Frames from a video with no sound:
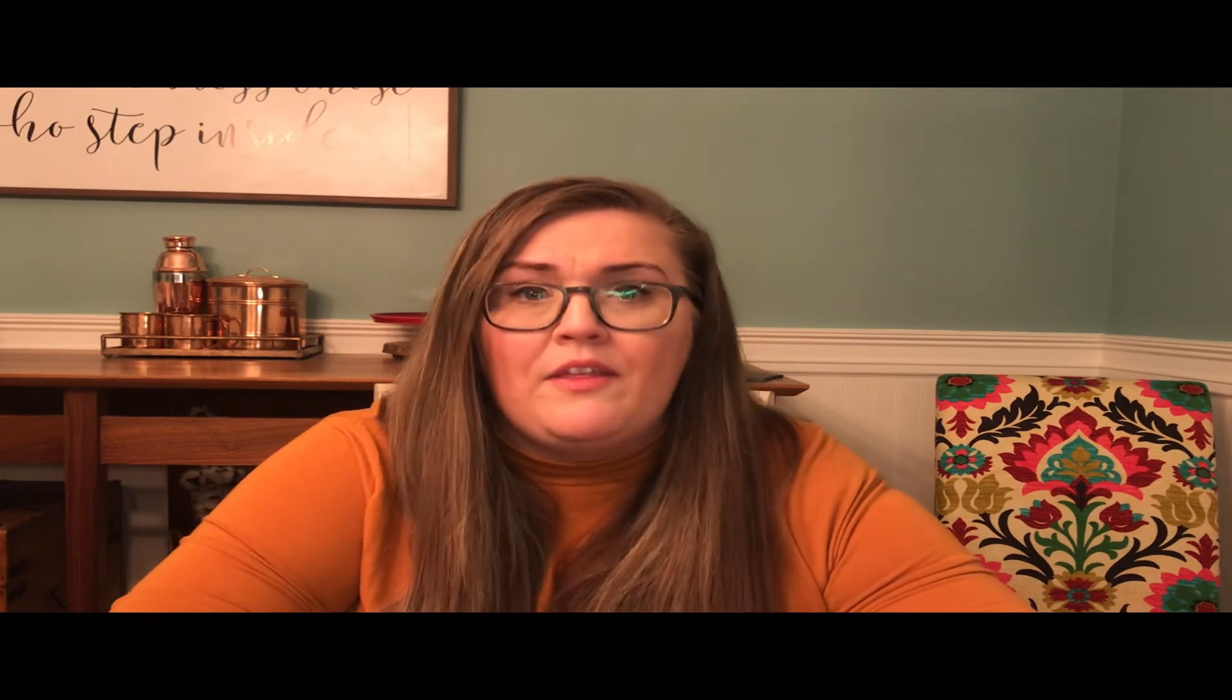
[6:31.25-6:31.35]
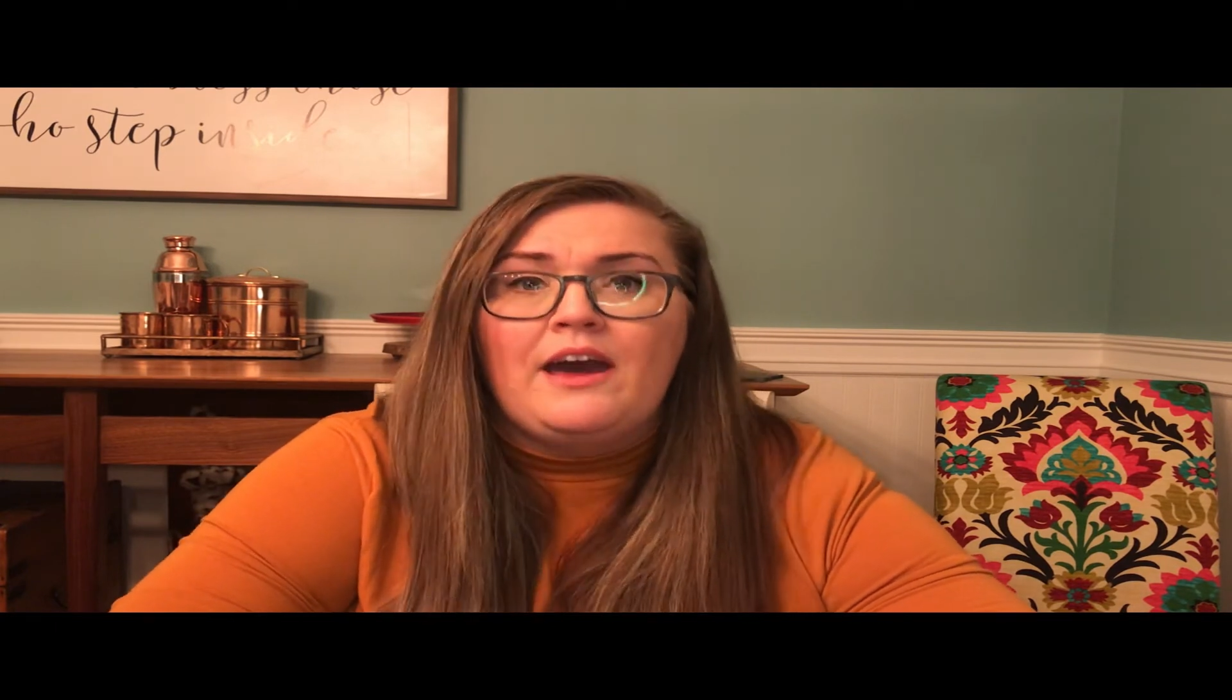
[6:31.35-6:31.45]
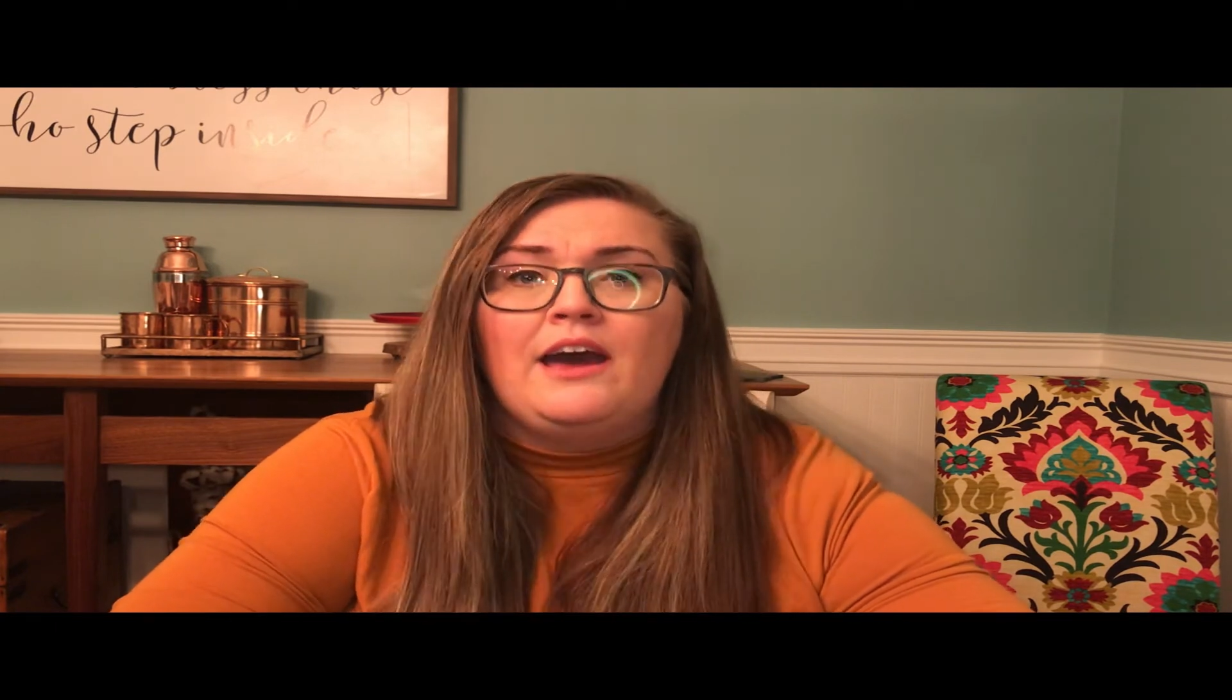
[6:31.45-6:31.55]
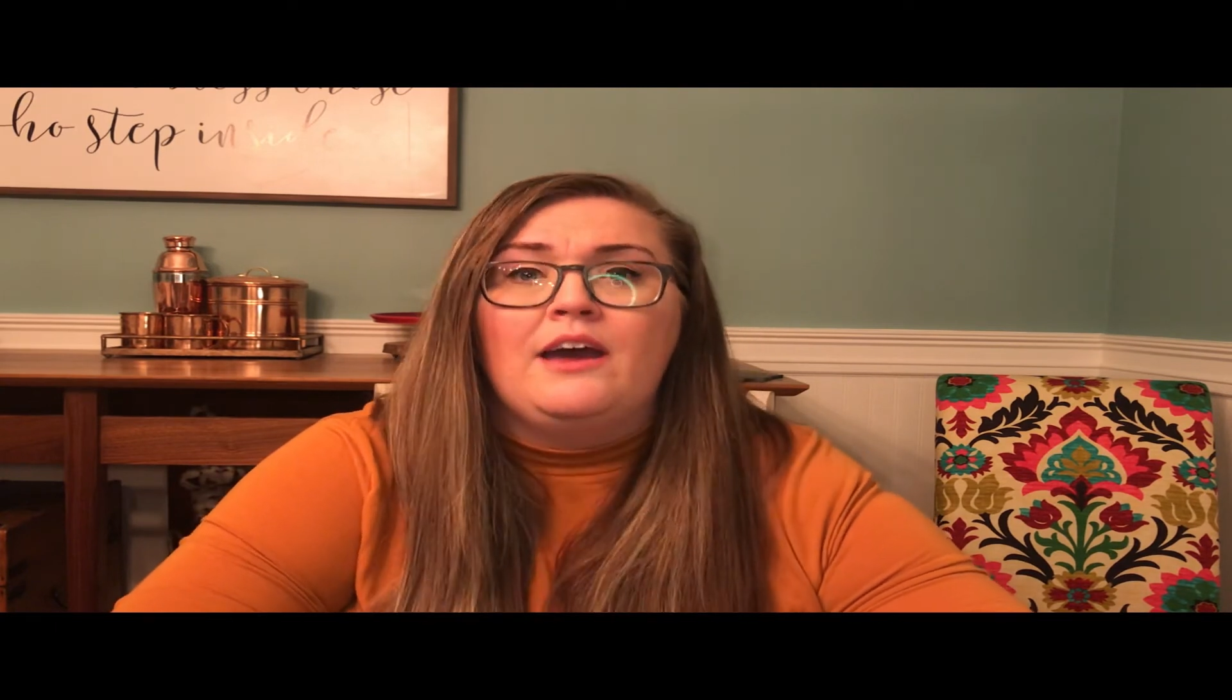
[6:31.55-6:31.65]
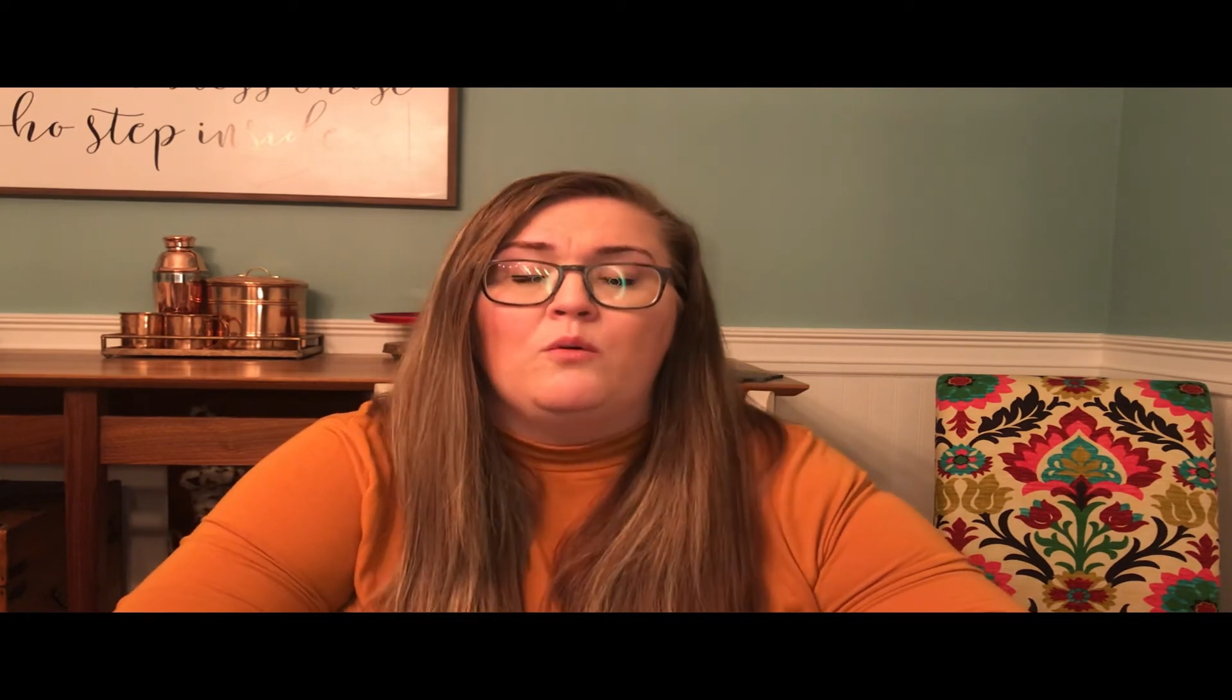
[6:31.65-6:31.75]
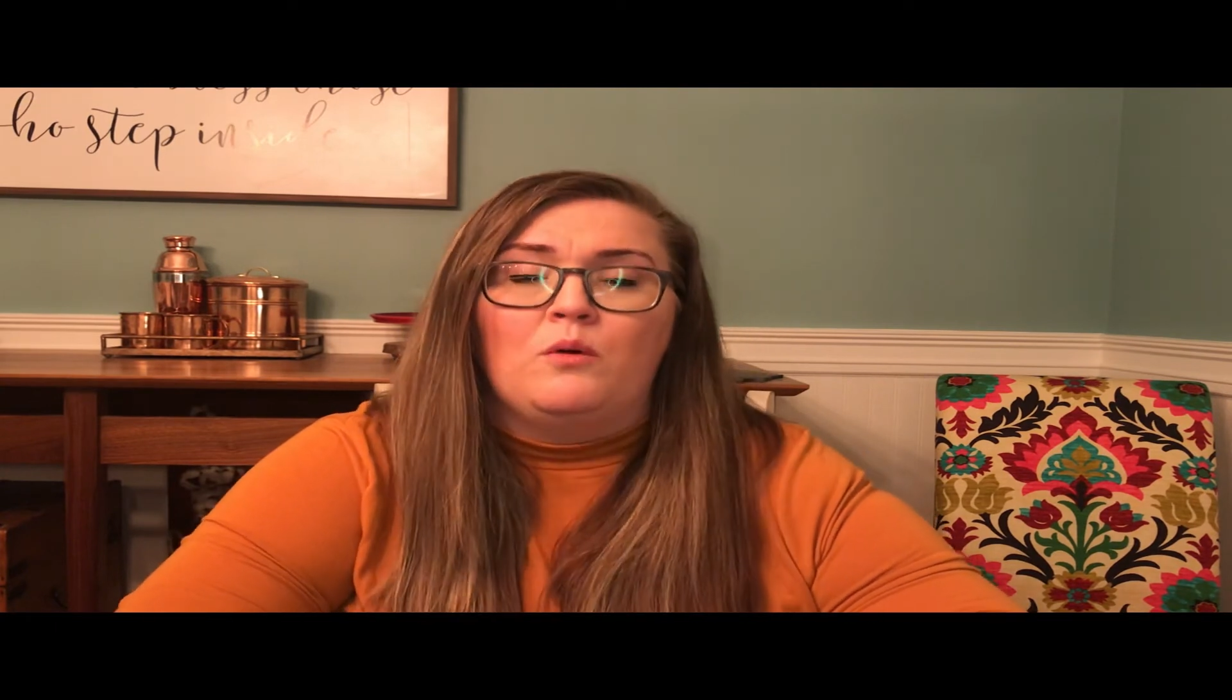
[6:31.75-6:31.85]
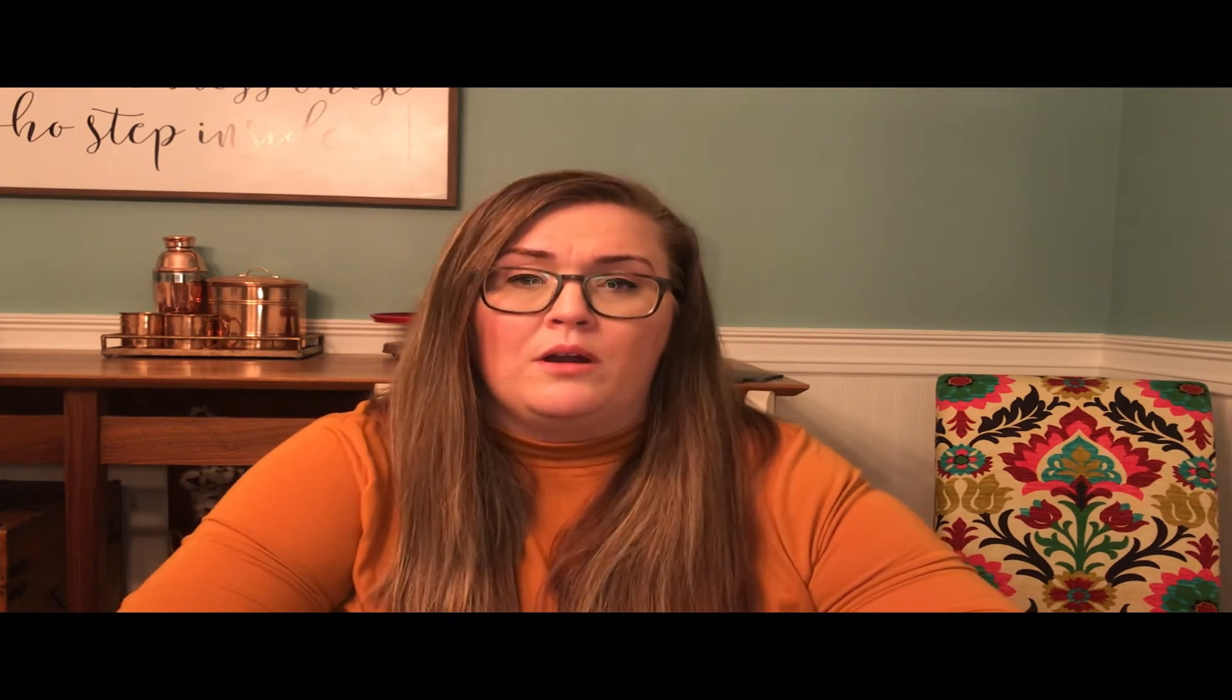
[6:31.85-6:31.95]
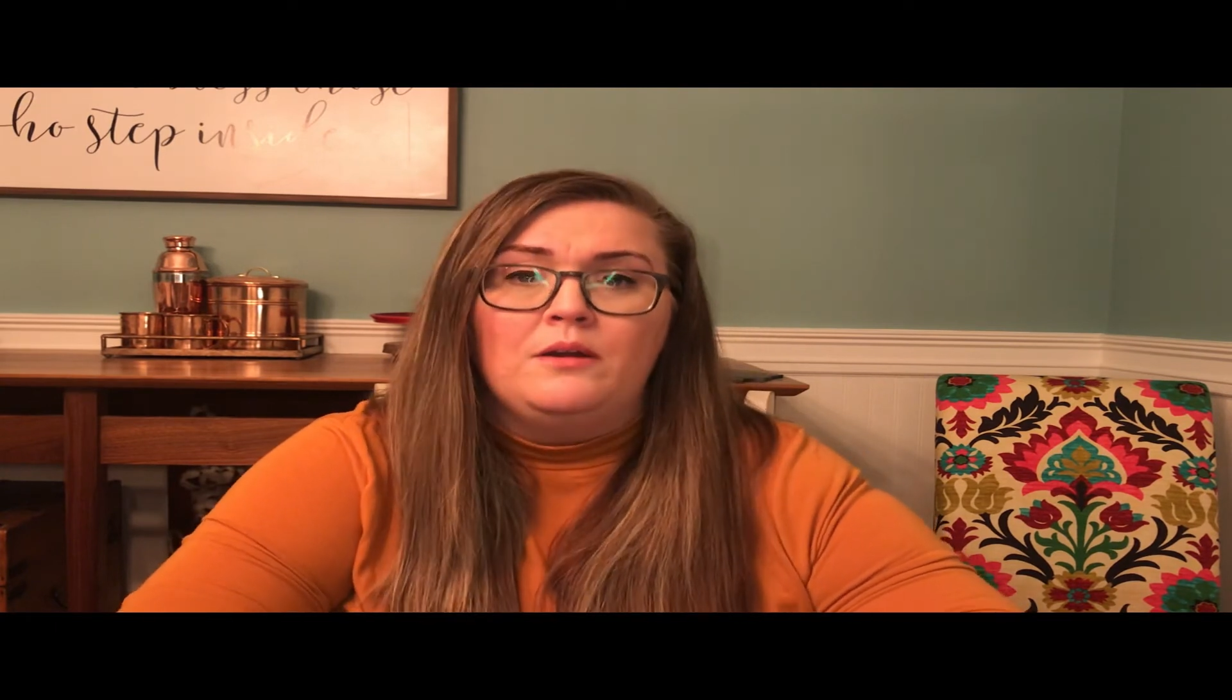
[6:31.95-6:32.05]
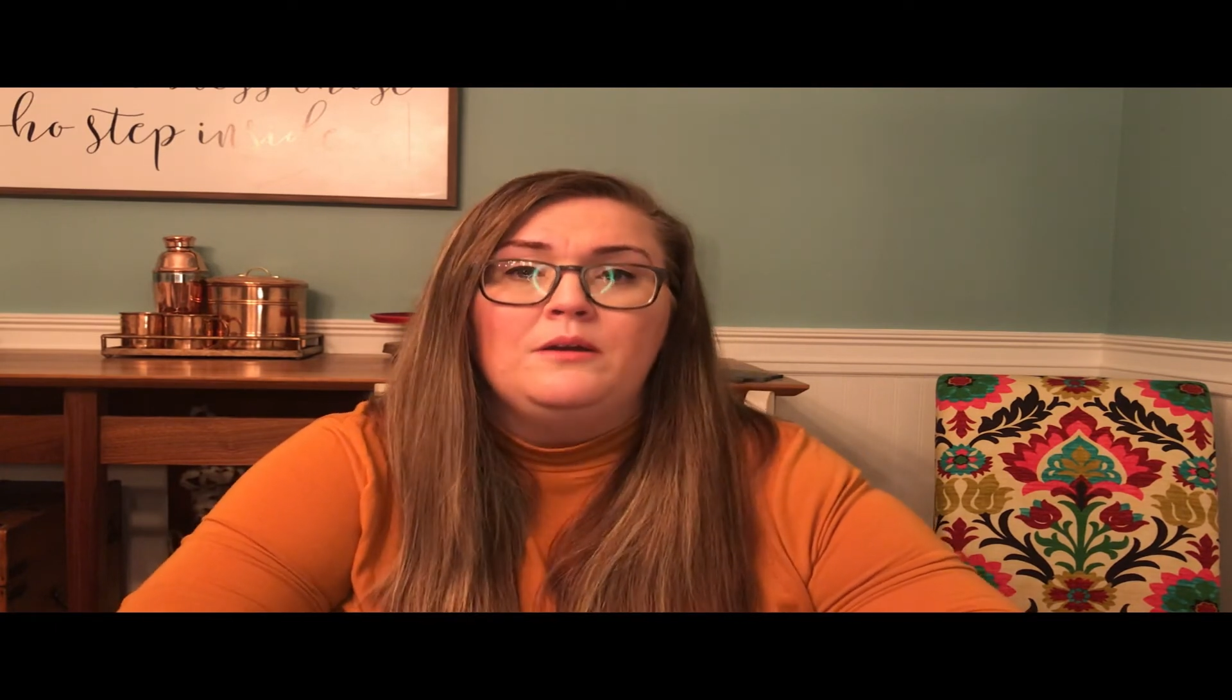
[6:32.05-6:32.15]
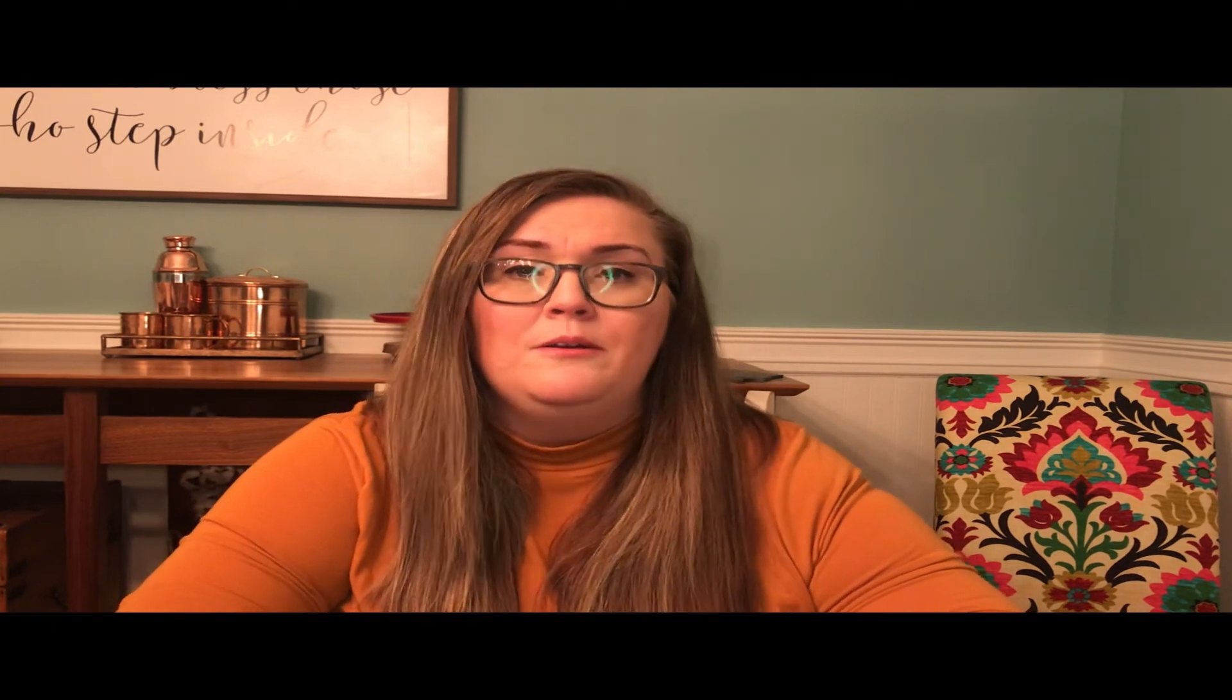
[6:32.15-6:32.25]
that, or,